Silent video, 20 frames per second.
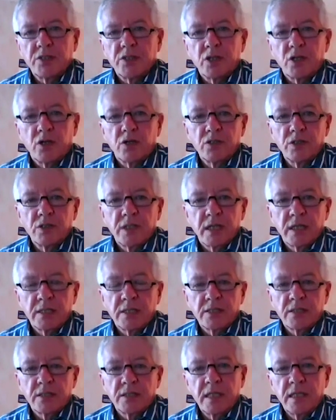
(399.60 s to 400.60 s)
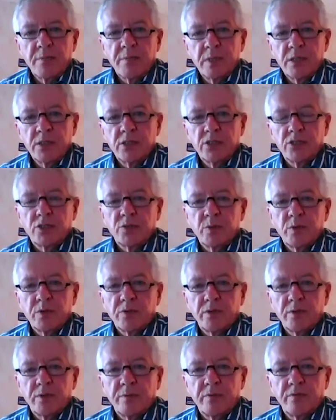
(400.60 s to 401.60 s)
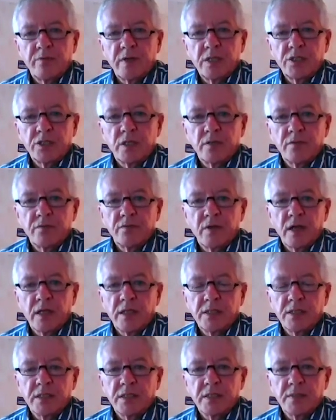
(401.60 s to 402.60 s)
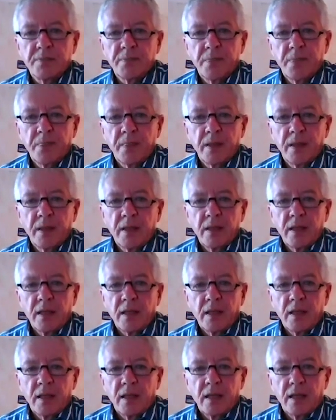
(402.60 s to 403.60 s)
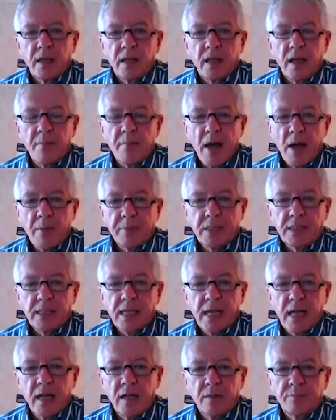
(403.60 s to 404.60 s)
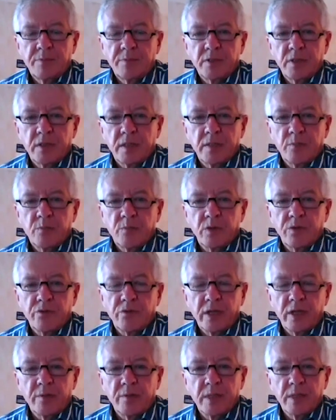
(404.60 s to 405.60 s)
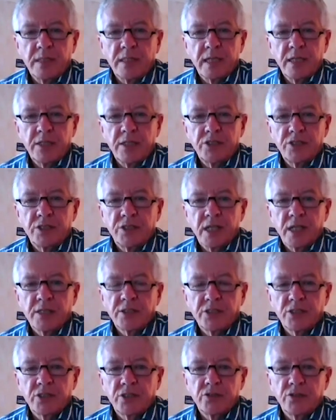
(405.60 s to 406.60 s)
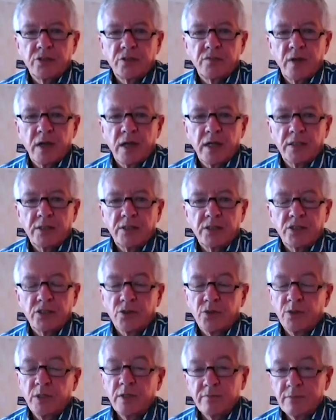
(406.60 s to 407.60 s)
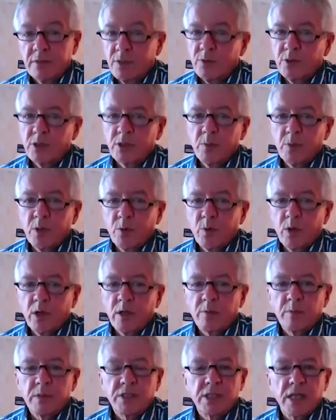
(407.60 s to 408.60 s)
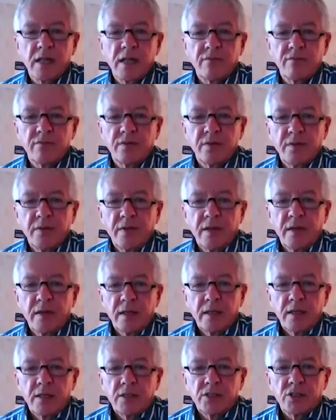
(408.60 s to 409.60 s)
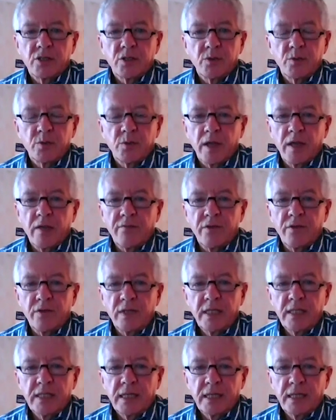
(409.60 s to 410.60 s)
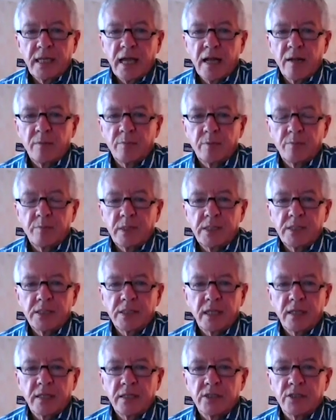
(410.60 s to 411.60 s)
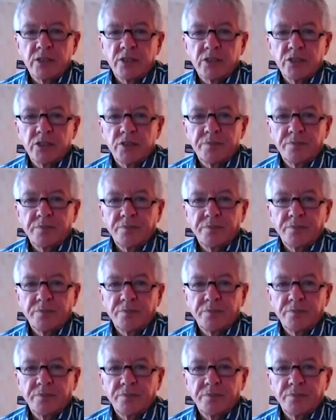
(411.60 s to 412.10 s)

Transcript: to contact and keep in touch with their professional advisors. I'm happy to help with recommendations as to good advisors or even do some of the work myself. So if you need any help, please get in touch.